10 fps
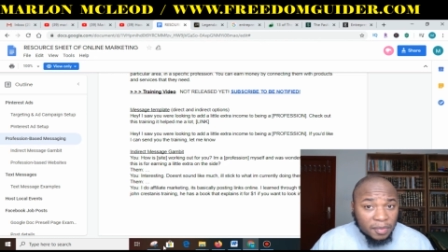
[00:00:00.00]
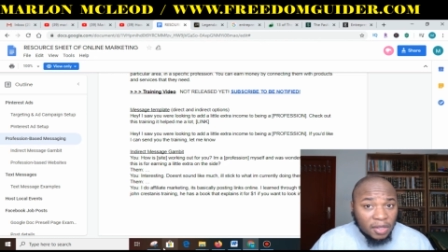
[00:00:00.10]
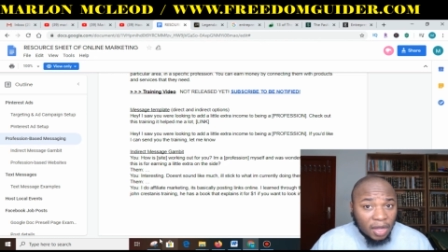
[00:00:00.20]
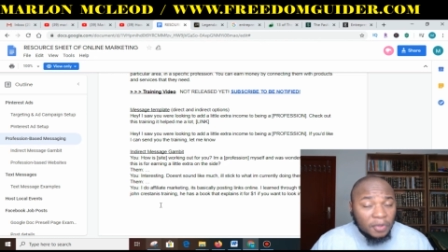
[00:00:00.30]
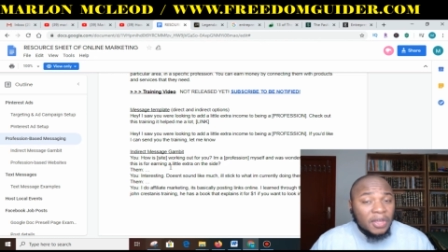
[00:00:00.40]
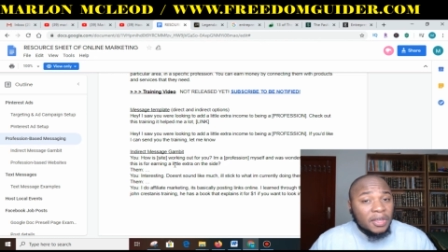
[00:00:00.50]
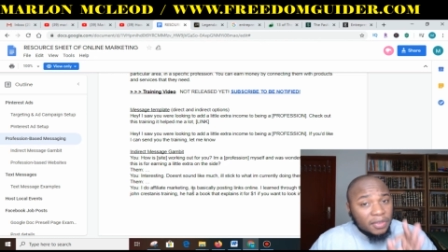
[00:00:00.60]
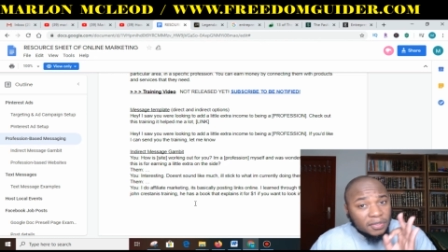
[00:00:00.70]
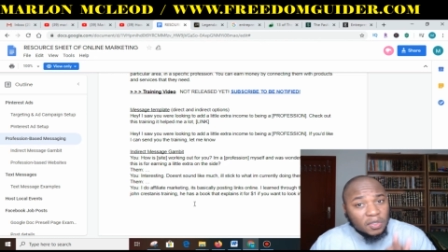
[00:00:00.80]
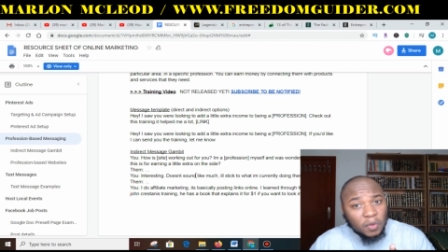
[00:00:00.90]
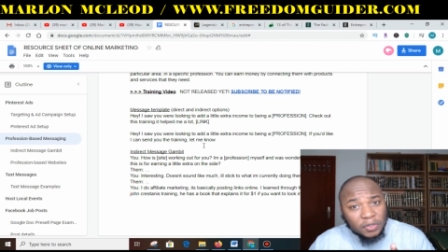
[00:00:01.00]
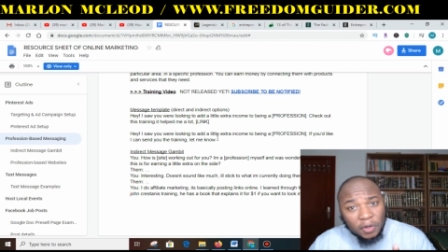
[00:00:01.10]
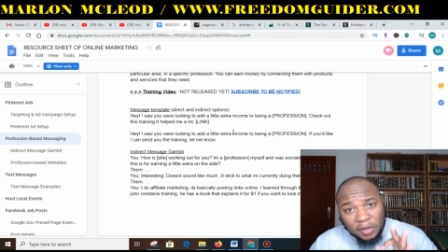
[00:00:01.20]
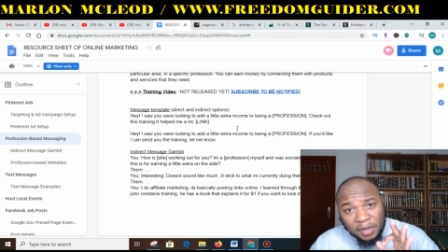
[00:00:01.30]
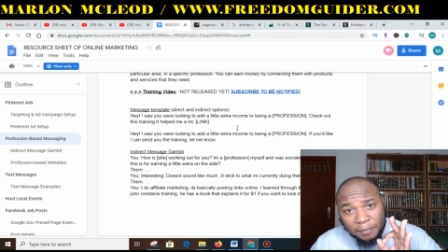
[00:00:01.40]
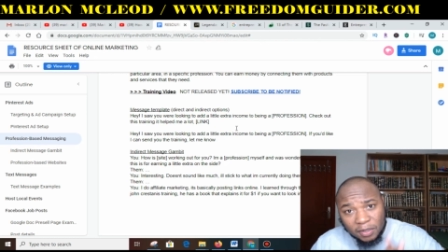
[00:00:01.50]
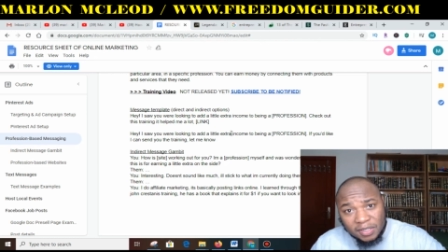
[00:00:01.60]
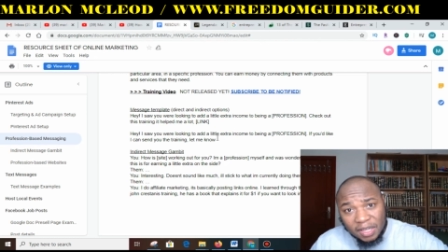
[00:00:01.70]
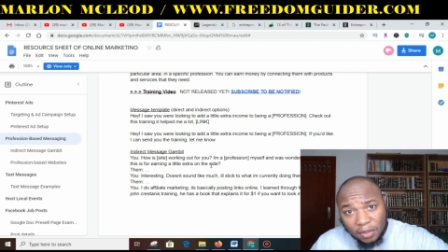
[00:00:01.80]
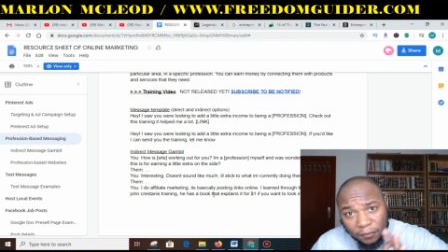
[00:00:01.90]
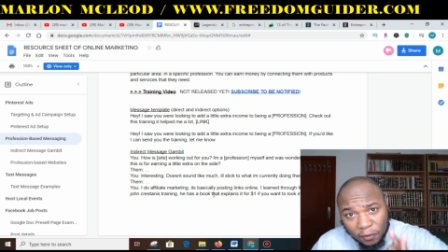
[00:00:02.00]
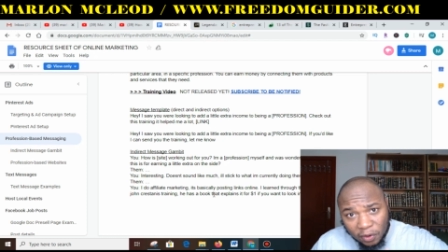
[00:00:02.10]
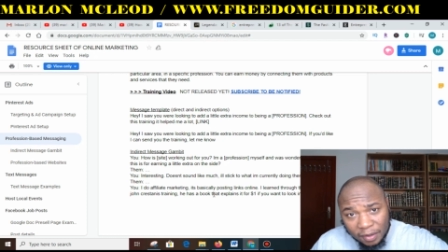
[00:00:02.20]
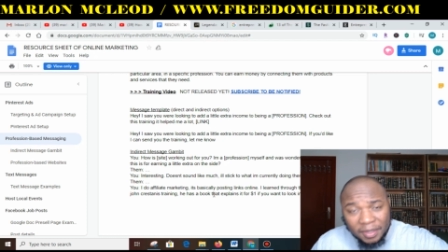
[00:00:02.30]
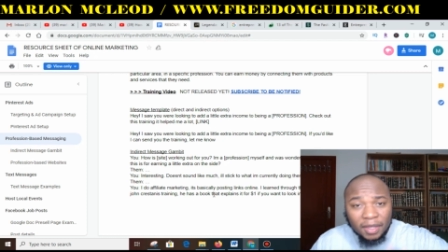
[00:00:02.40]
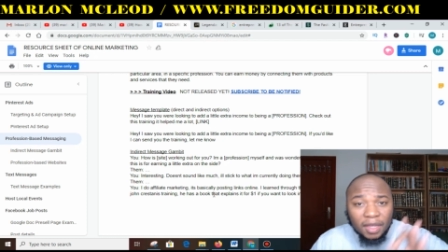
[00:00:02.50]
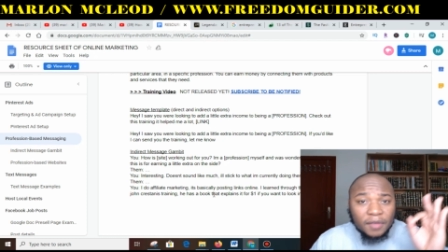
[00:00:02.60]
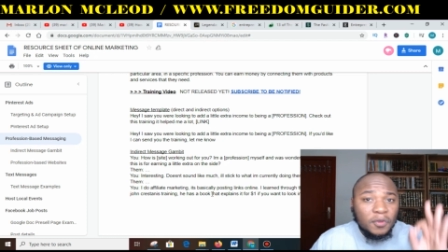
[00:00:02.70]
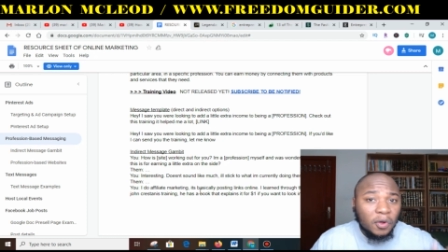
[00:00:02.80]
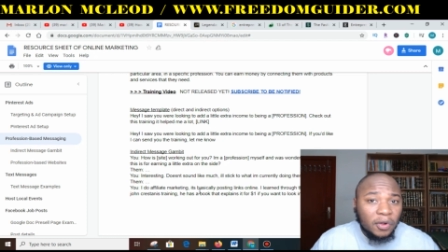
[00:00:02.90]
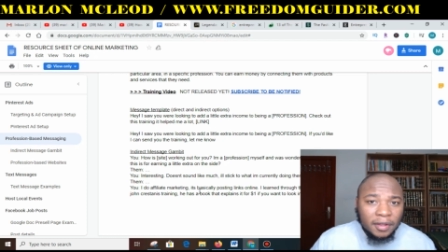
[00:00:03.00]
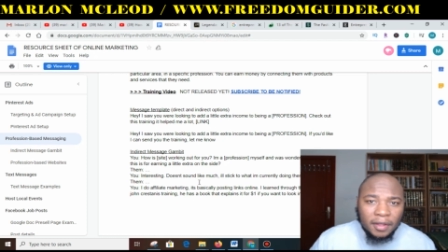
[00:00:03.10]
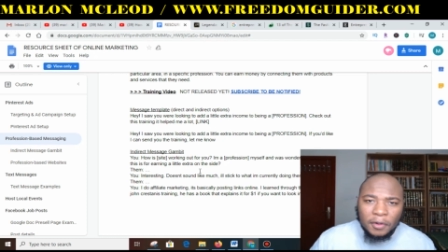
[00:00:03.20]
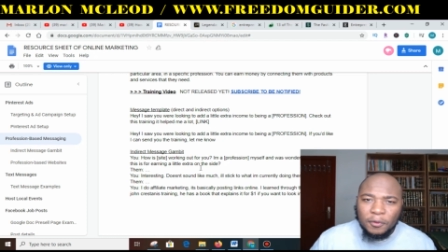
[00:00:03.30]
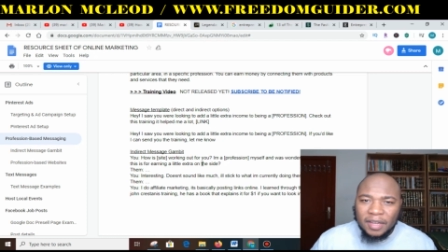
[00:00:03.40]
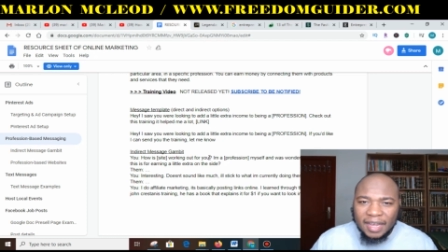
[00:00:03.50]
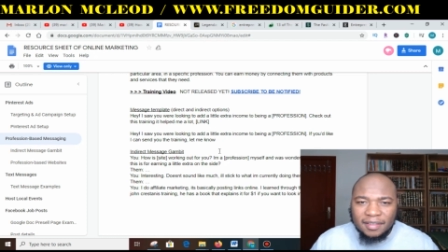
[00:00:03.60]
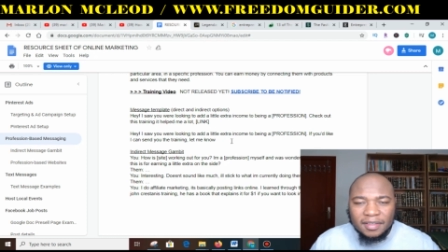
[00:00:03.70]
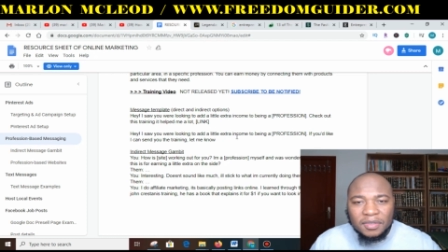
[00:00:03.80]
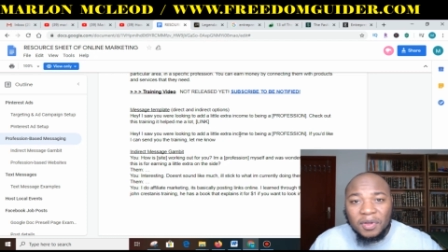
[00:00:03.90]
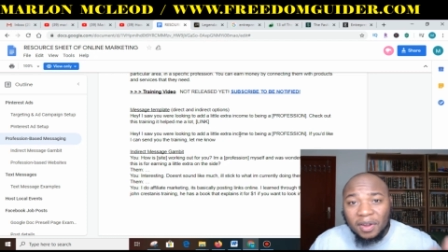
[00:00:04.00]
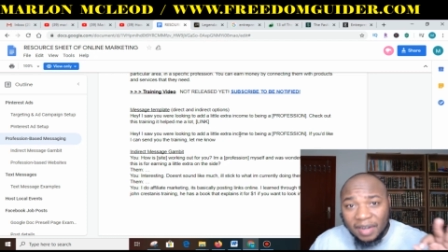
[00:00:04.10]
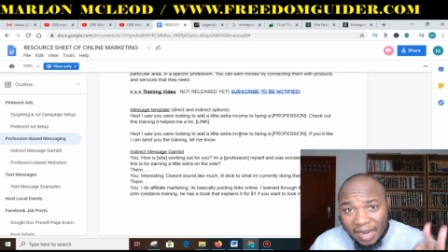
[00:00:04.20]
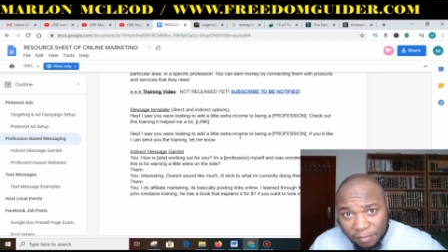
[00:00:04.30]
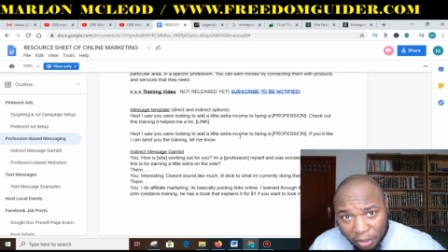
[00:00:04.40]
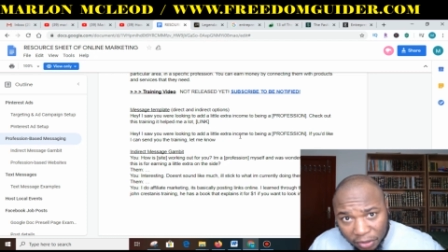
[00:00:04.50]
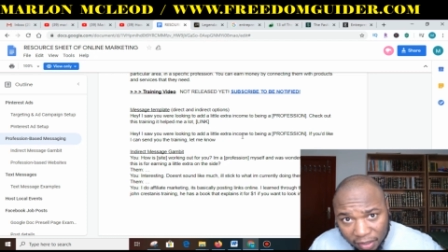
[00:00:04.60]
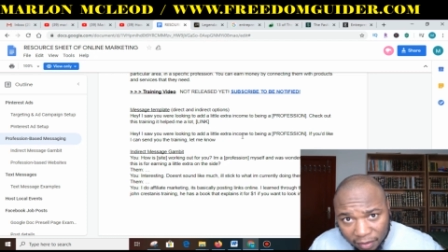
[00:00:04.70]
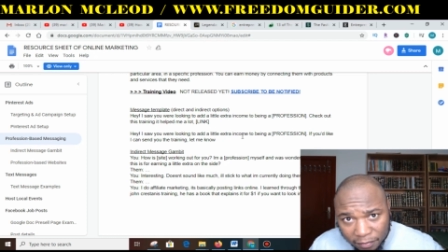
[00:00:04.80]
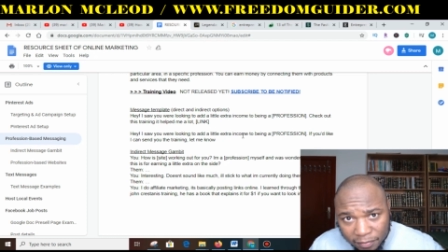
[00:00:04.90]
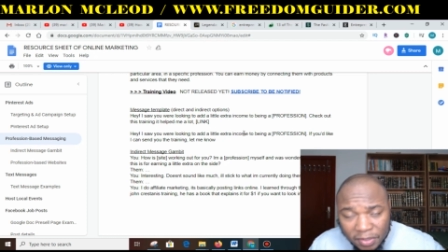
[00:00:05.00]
Now, this is what you're going to put in the forum if you're related to online marketing.